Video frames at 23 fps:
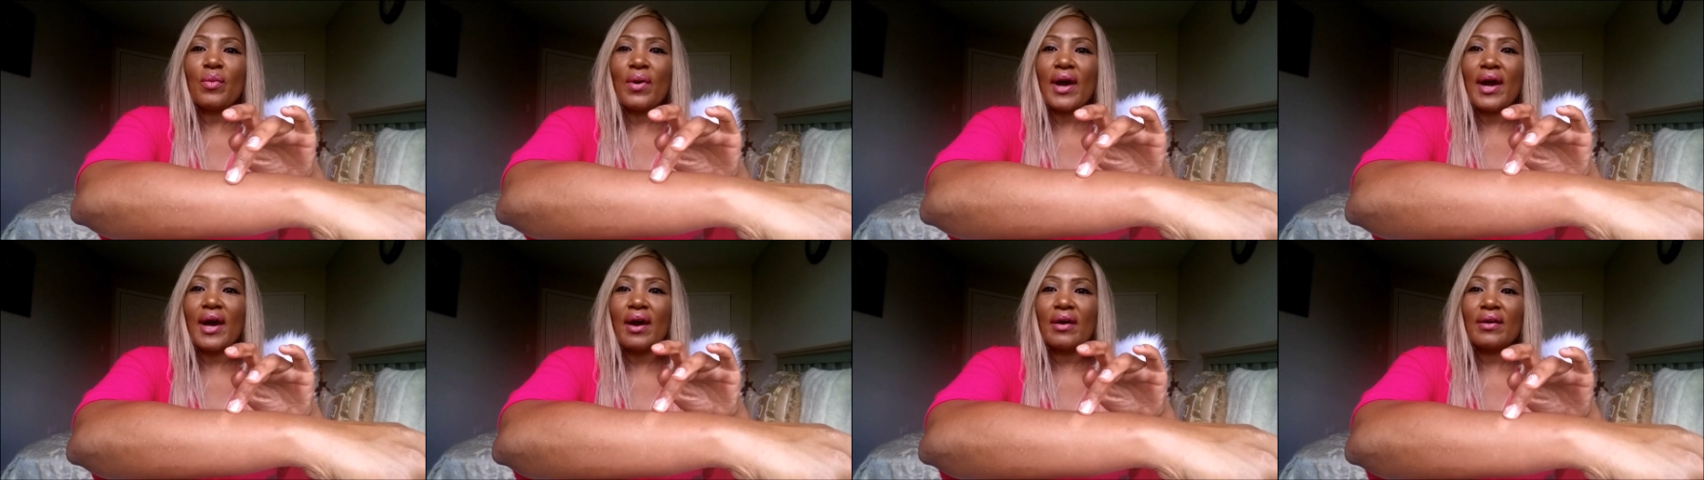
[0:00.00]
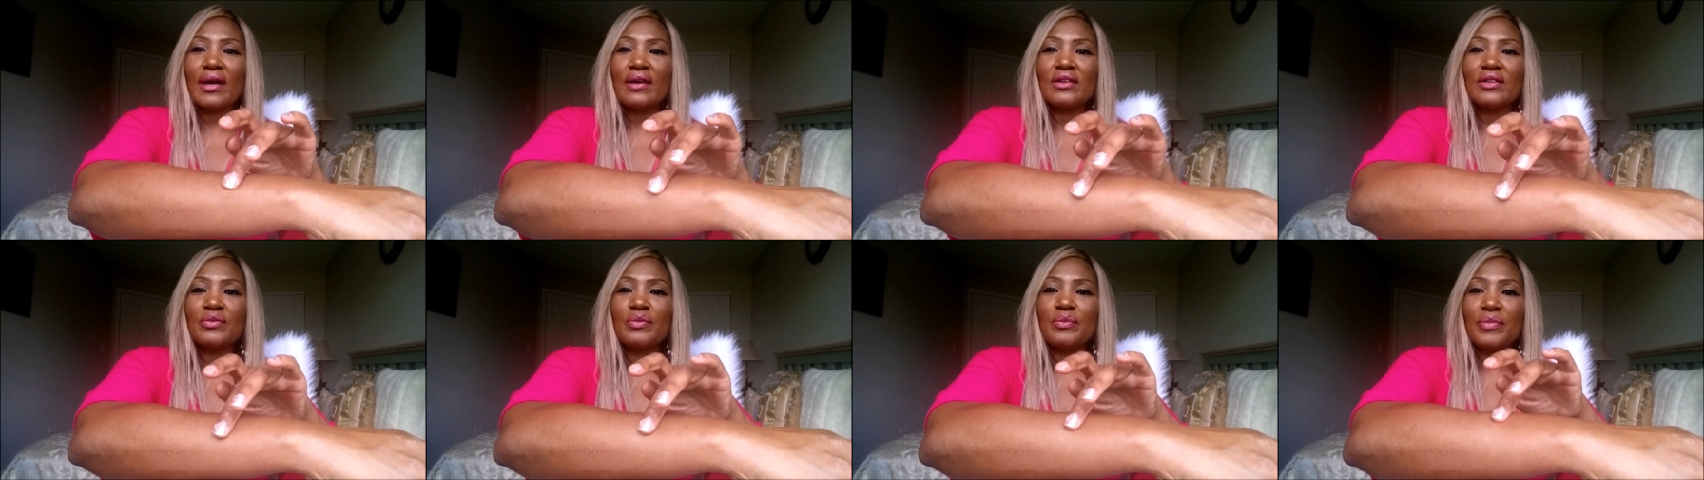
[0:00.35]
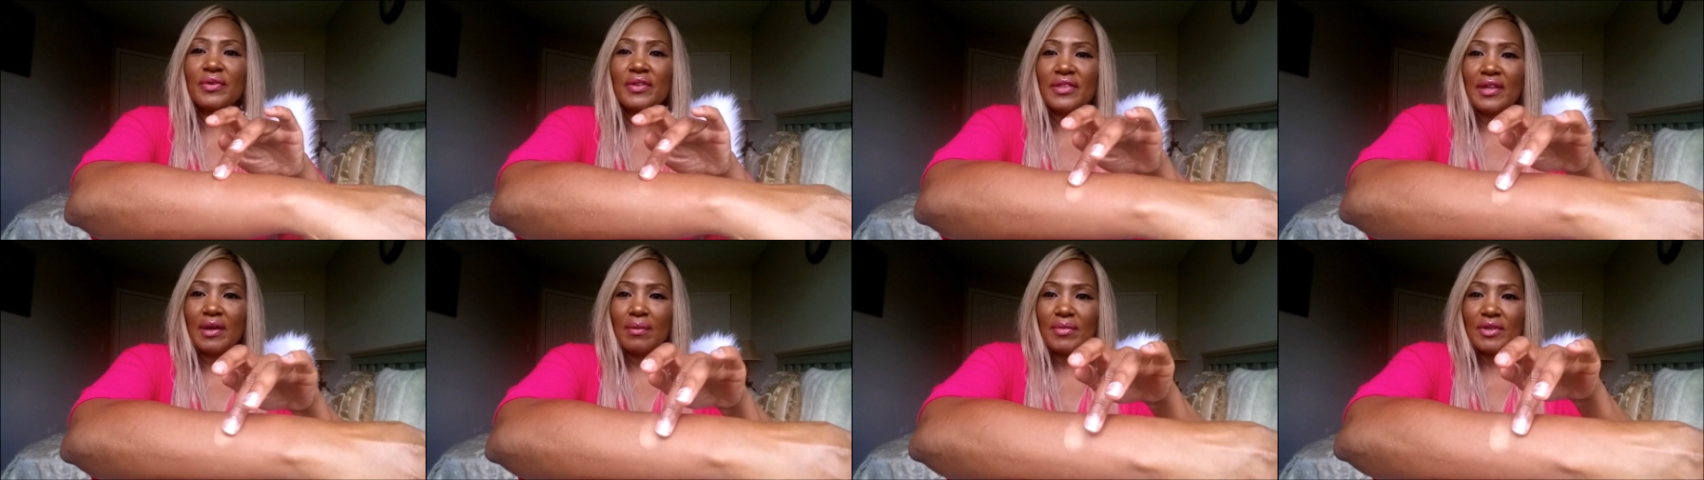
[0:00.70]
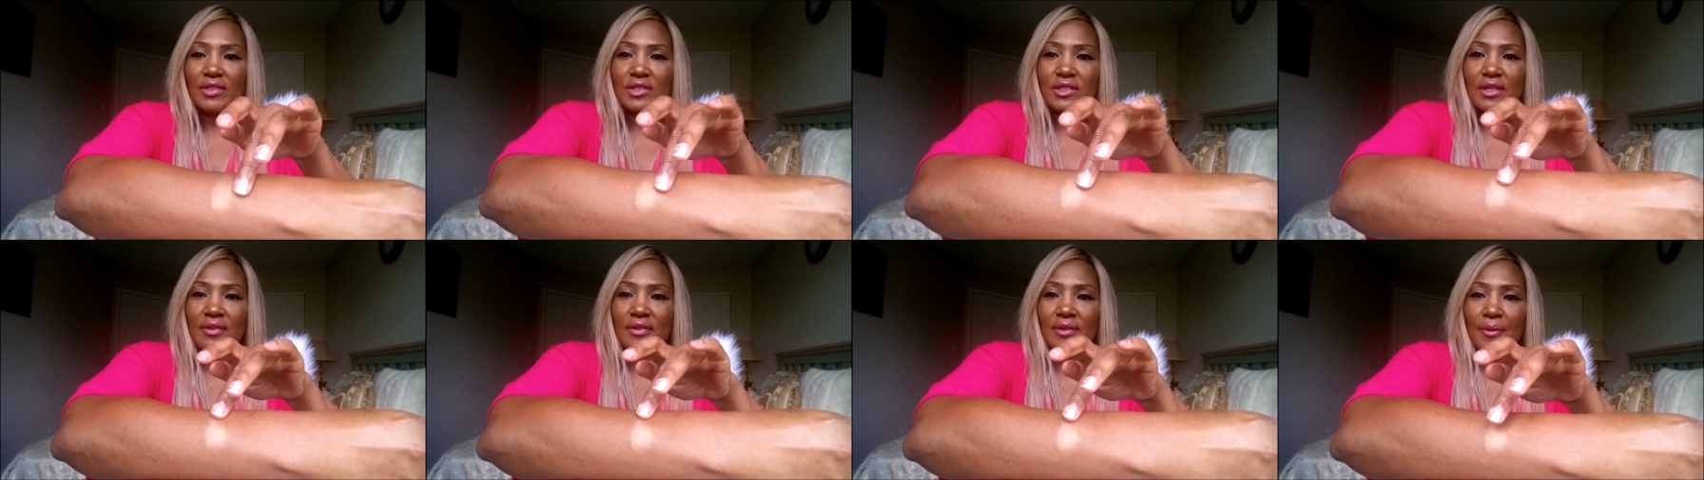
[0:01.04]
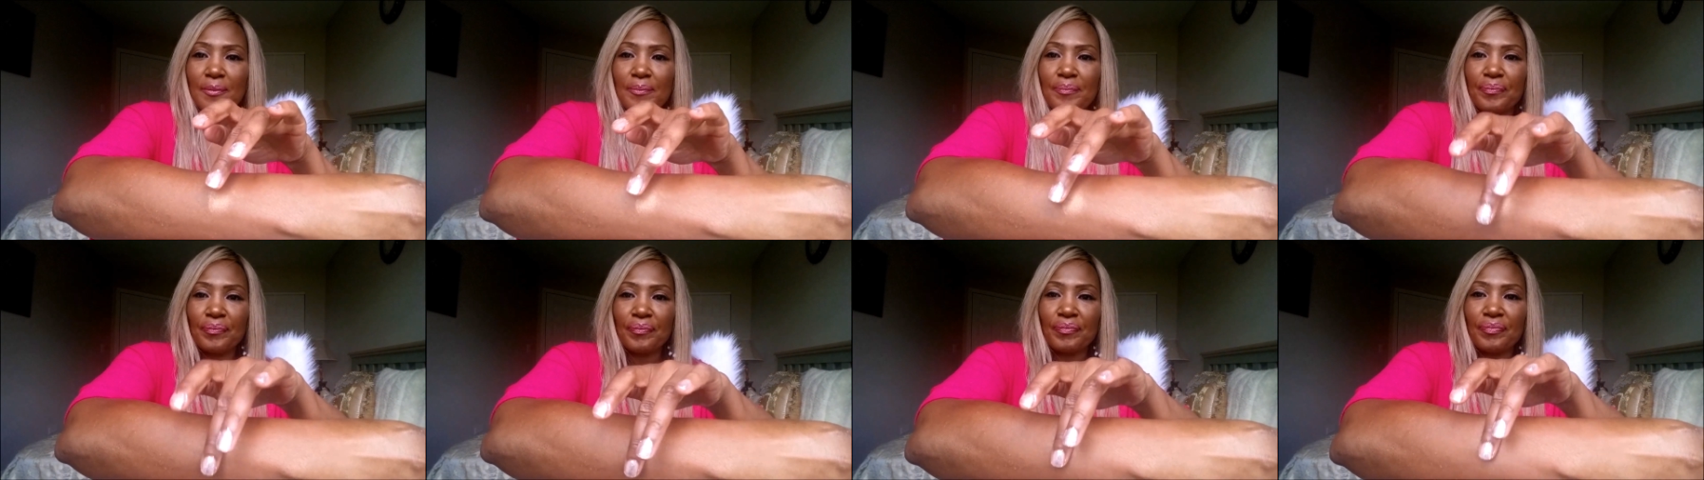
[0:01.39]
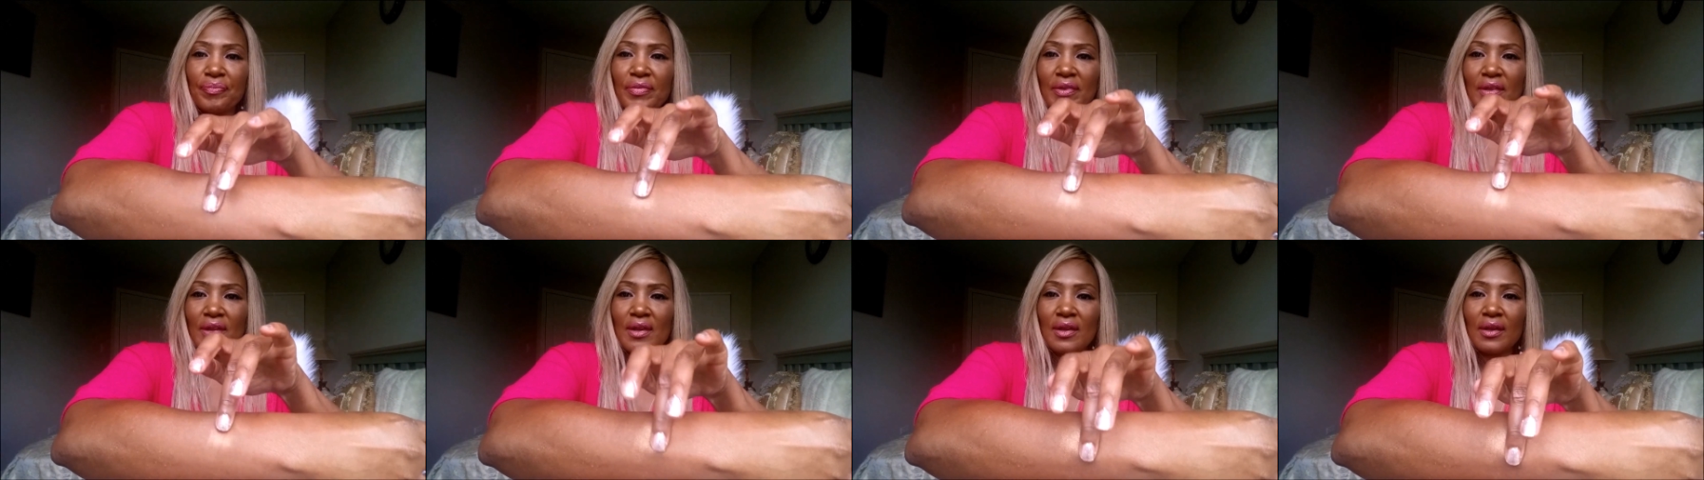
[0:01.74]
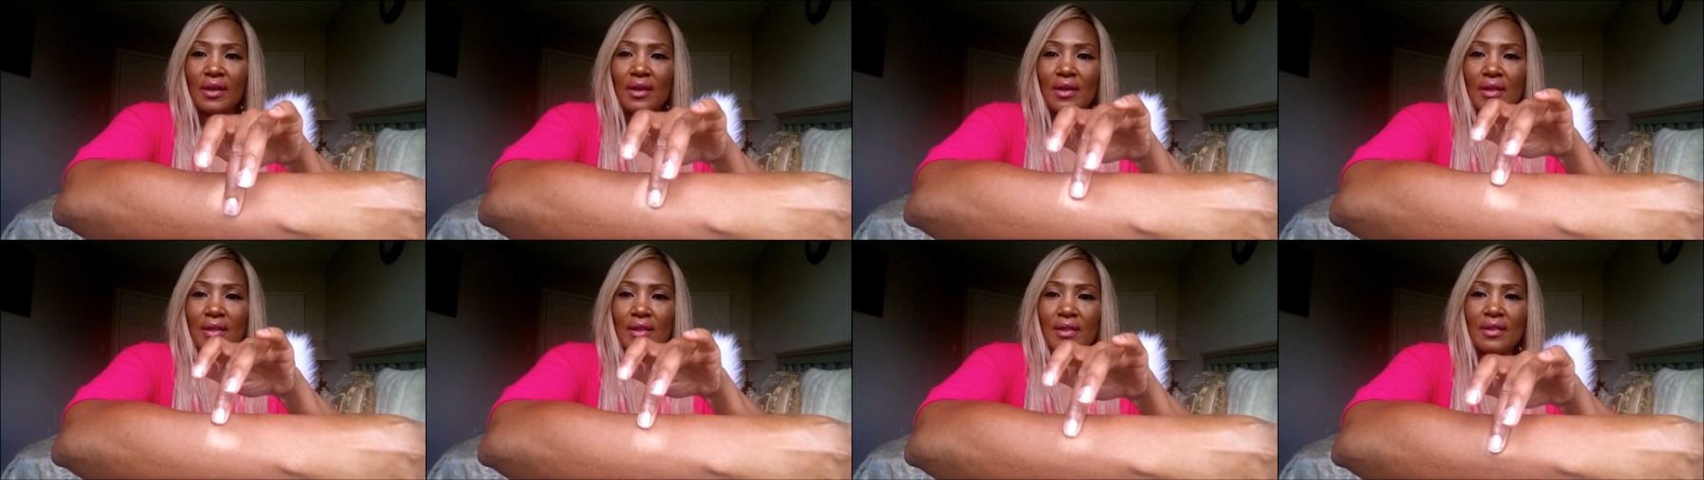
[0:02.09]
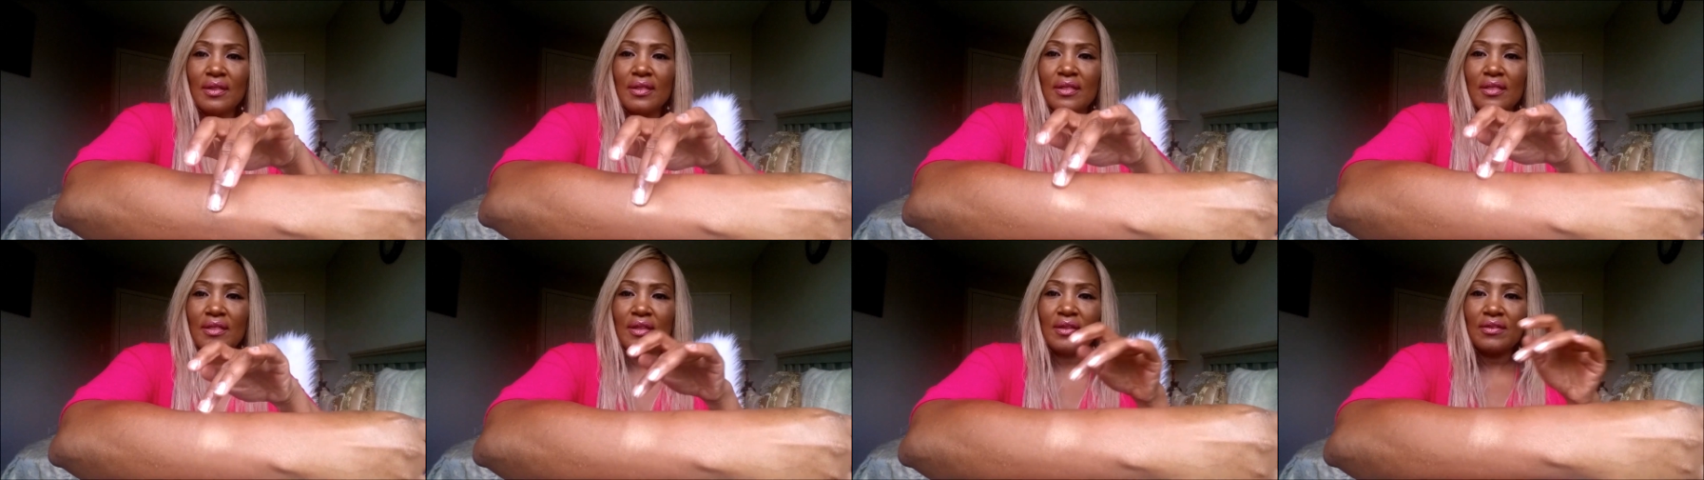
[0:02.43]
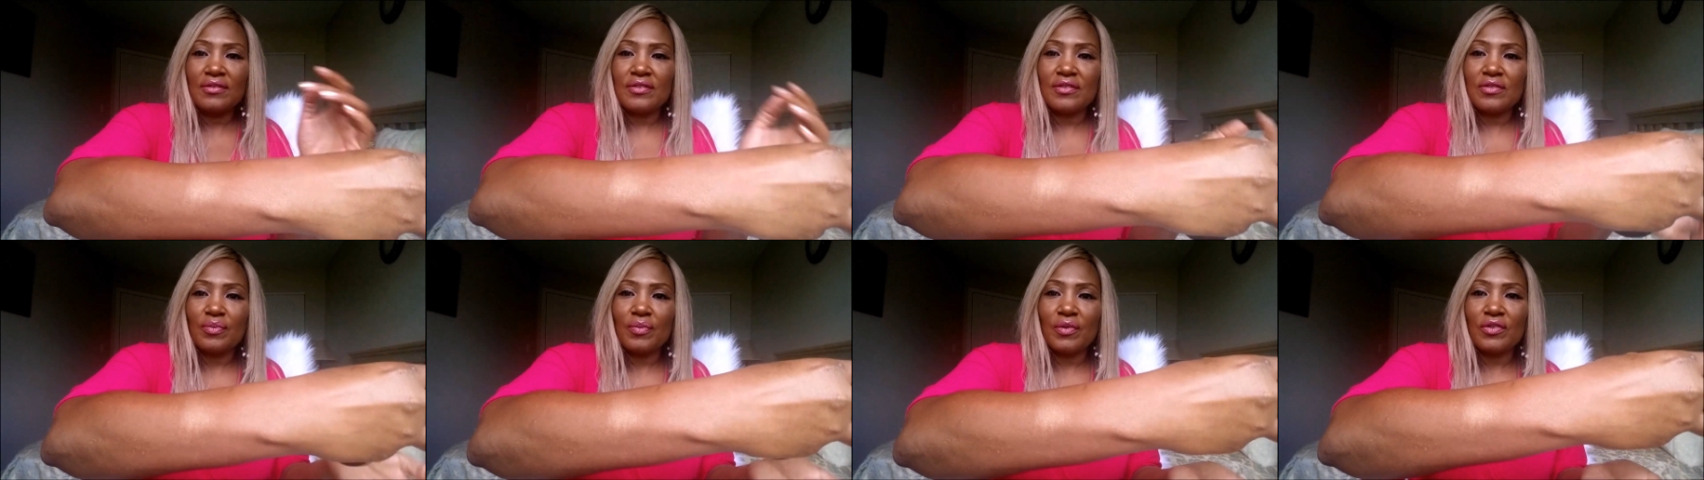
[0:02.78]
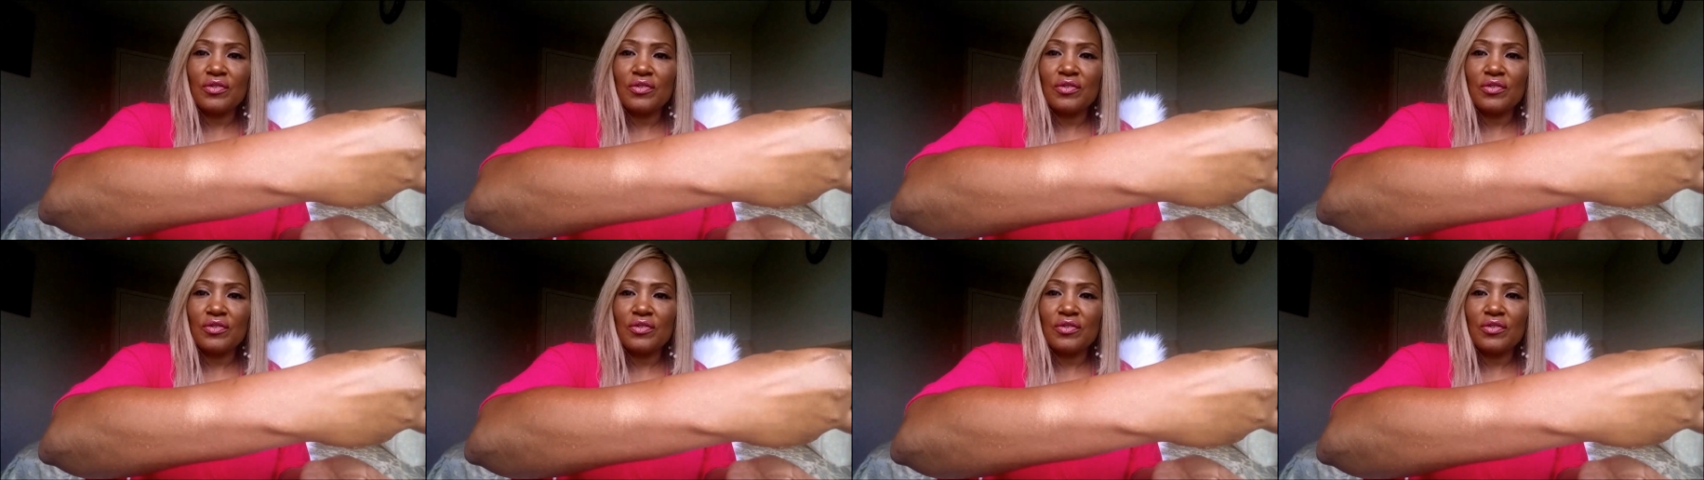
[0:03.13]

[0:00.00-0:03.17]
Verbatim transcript: Wow, I didn't put that much on there. This is